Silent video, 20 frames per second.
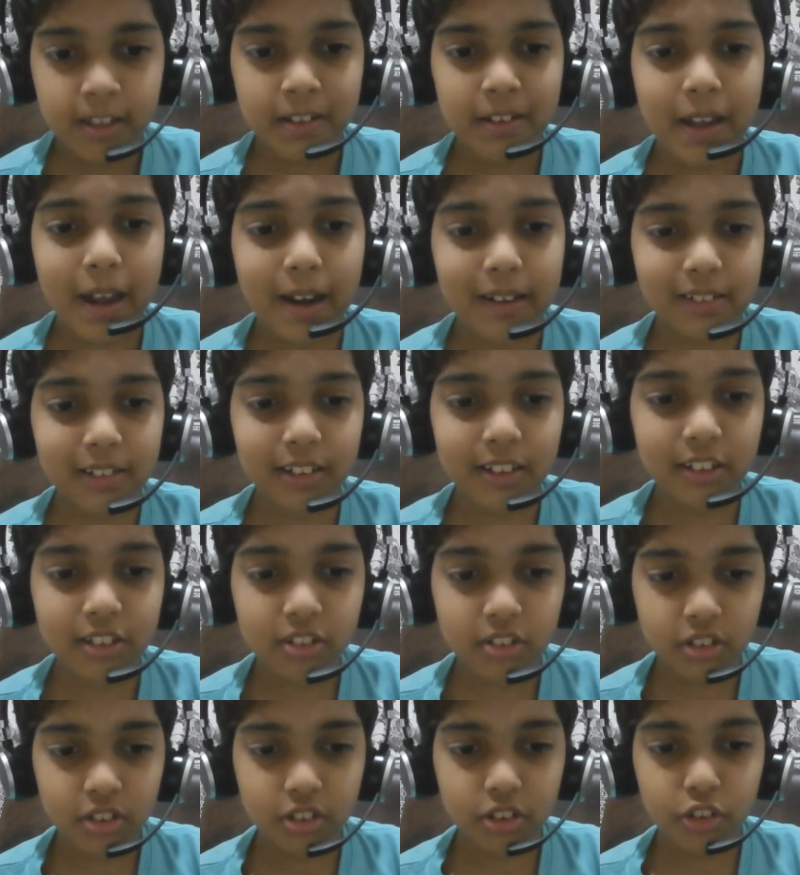at
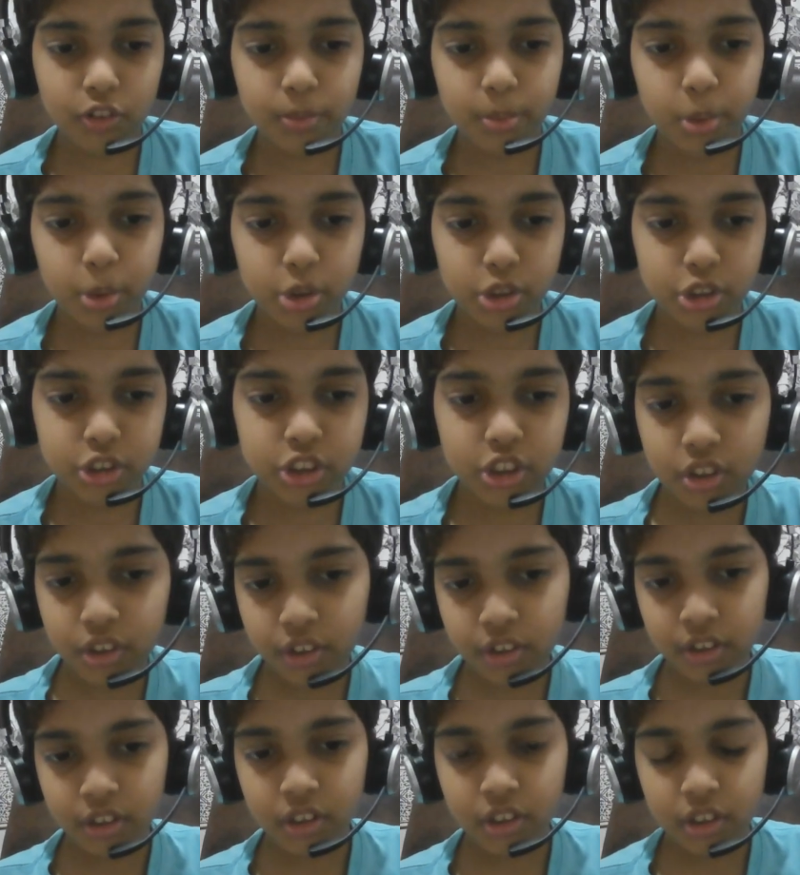least in this position.
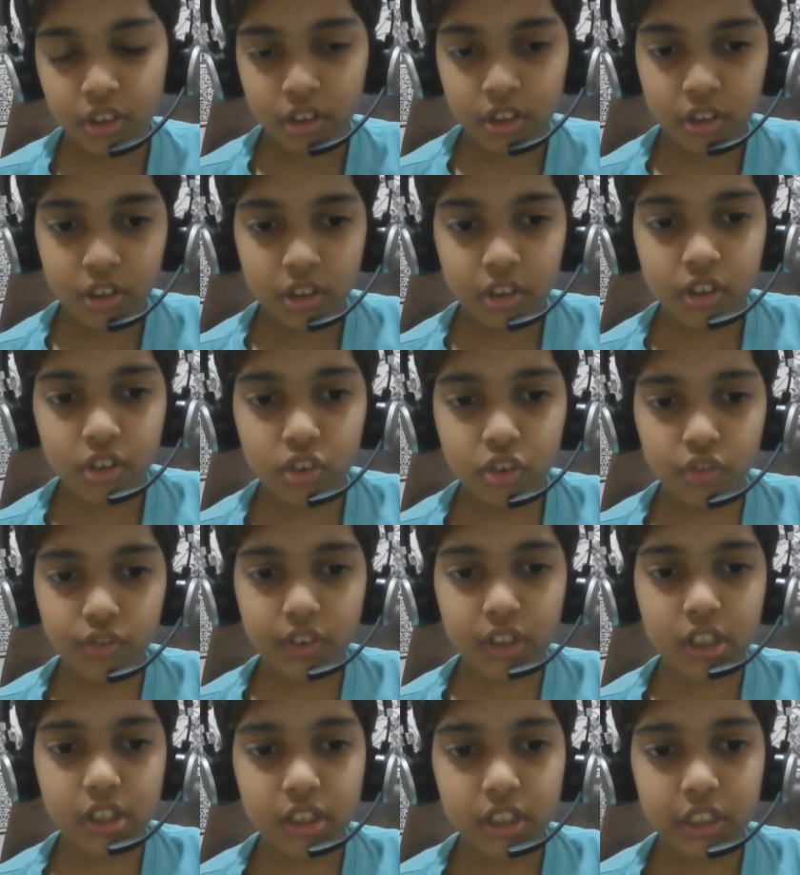So,
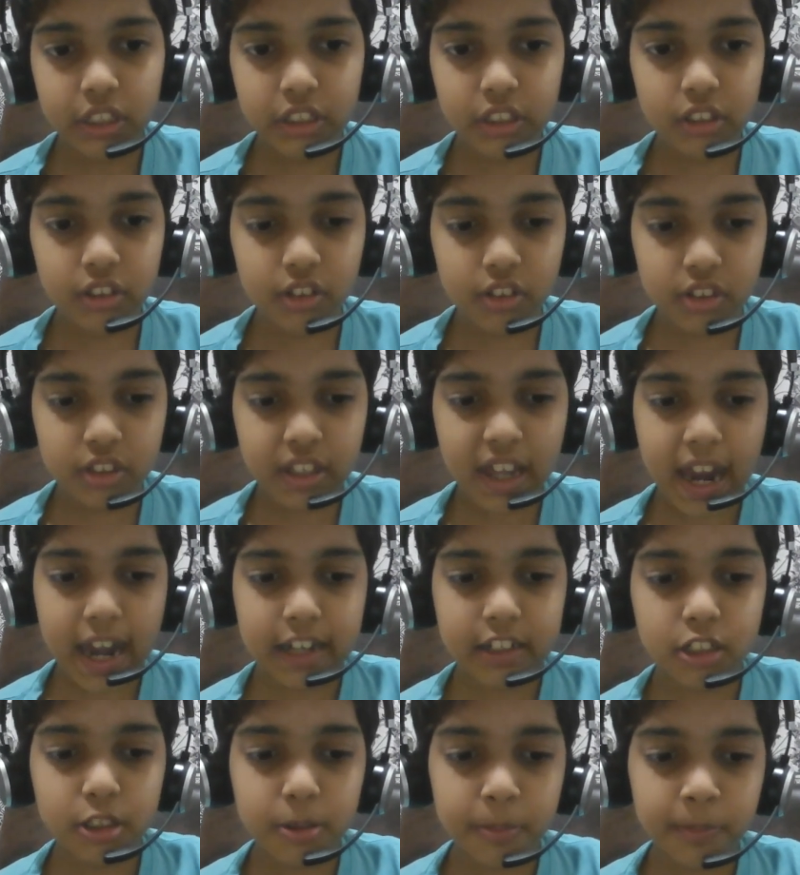well, here's
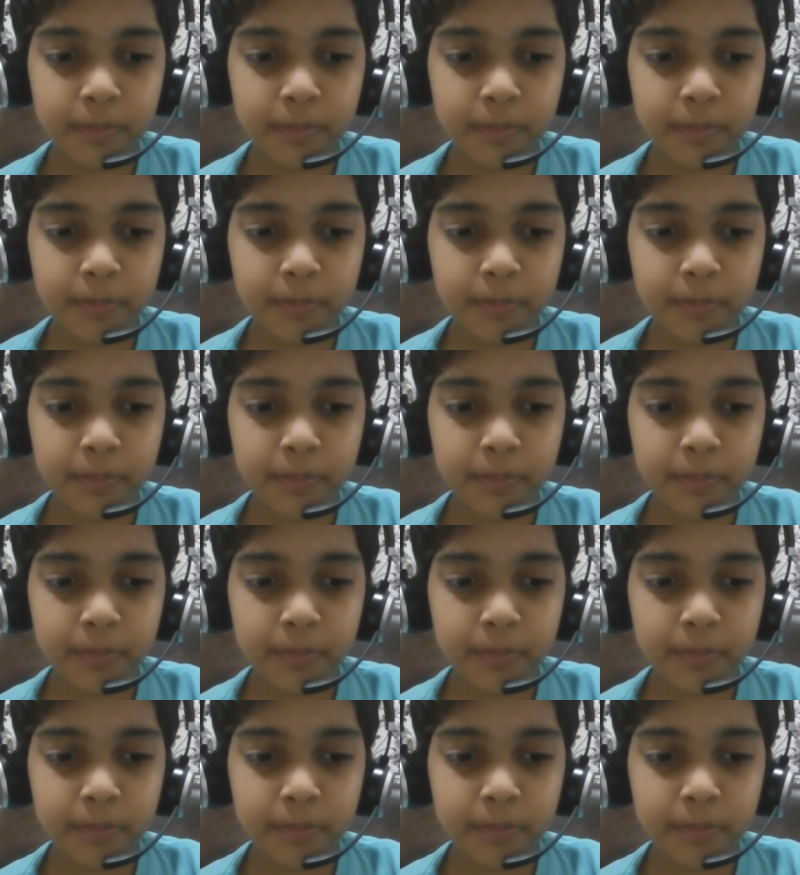that.